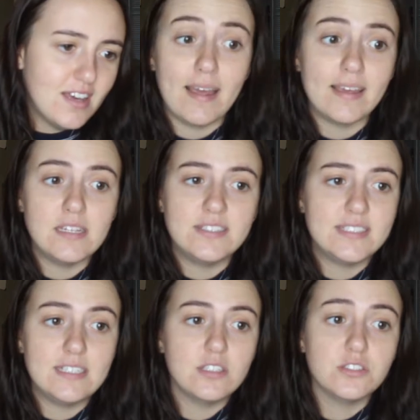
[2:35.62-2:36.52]
I
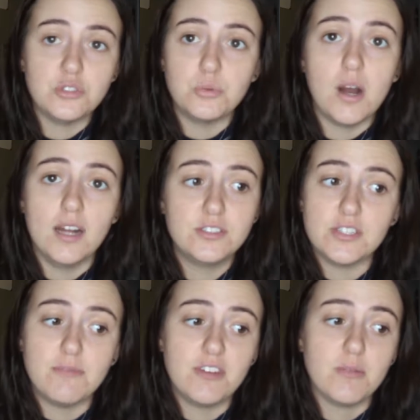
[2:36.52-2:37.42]
still do watch
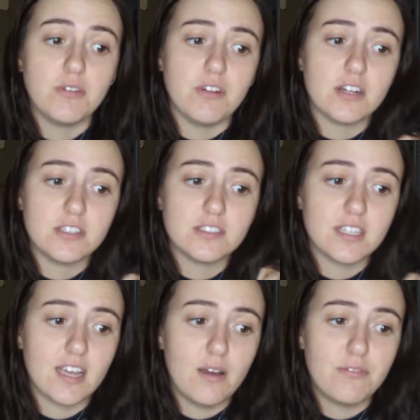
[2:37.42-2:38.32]
some family
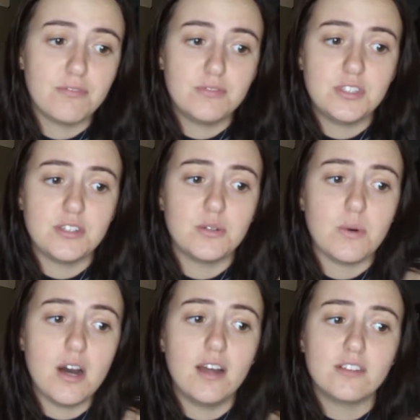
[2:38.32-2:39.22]
vloggers, I still
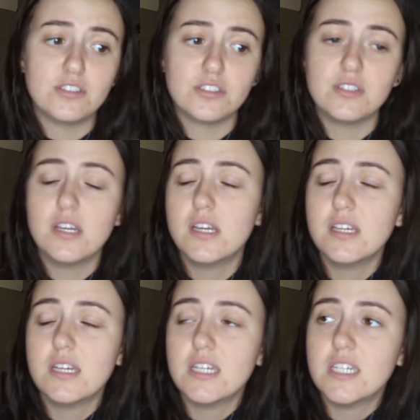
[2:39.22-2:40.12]
watch
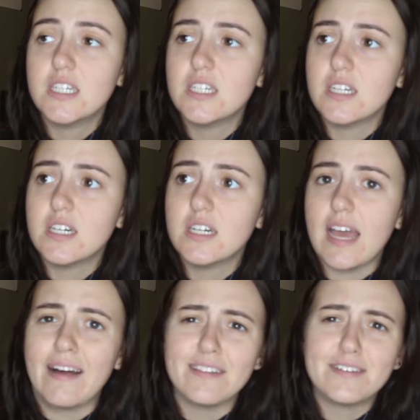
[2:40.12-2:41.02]

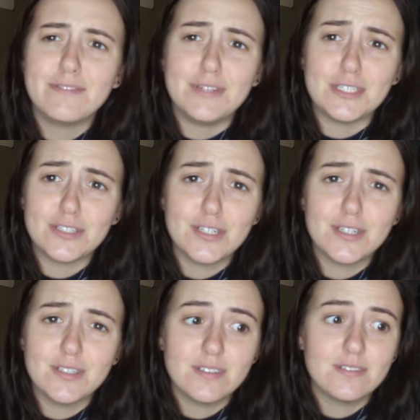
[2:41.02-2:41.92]
Ellen
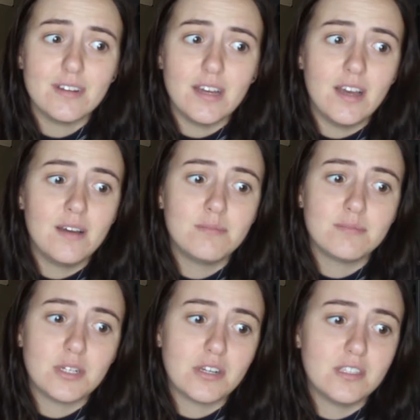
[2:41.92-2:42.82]
Fisher.
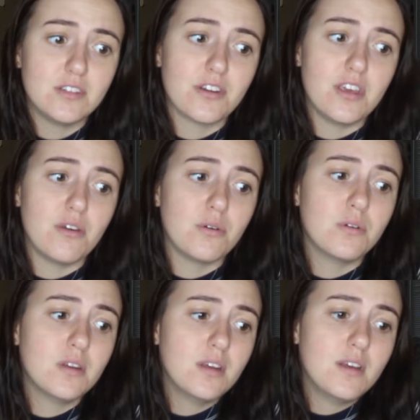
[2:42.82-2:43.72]
Her kids are
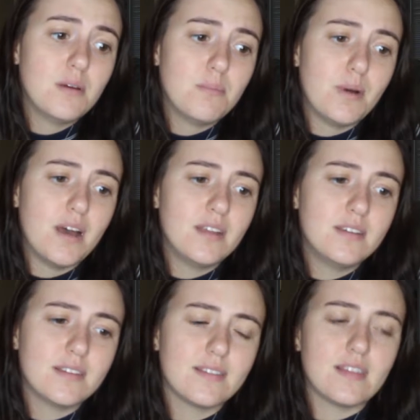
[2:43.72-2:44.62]
cute, but
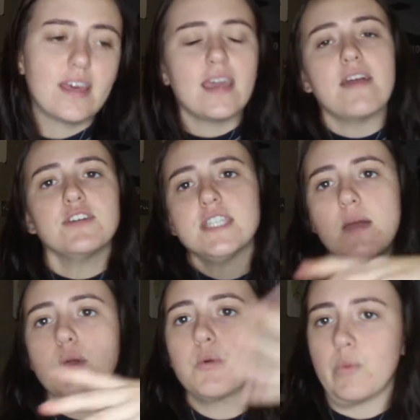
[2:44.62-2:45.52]
every
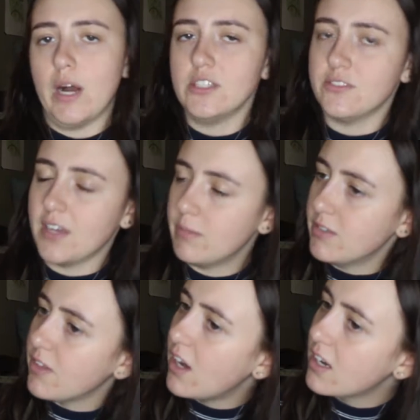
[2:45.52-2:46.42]
time I would watch a
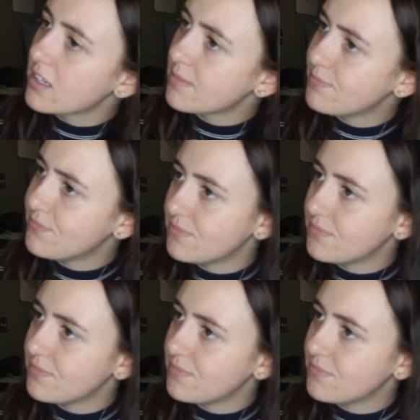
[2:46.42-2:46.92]
family vlog,